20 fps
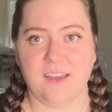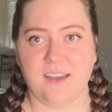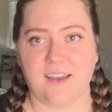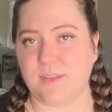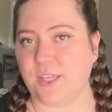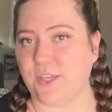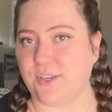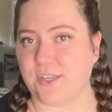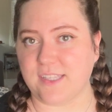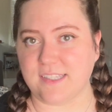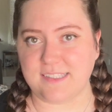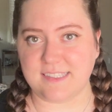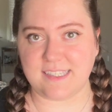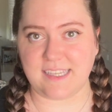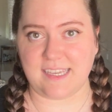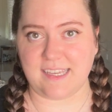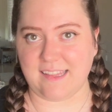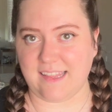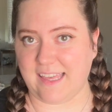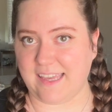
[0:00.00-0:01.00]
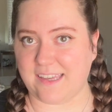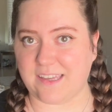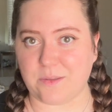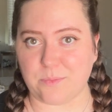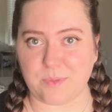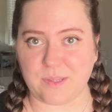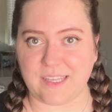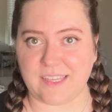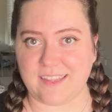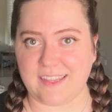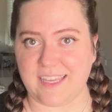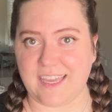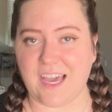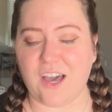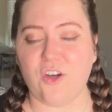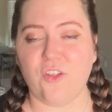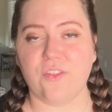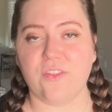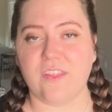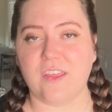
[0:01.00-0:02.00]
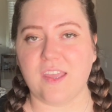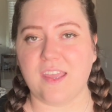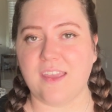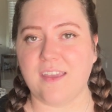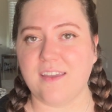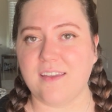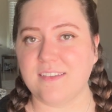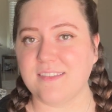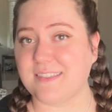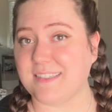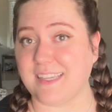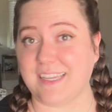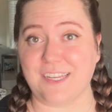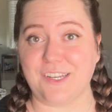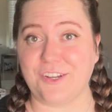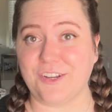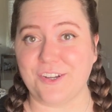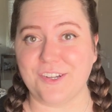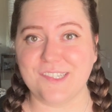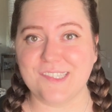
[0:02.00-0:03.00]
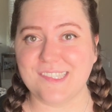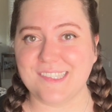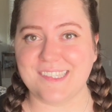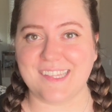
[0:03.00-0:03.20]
you could see like completely healthy seniors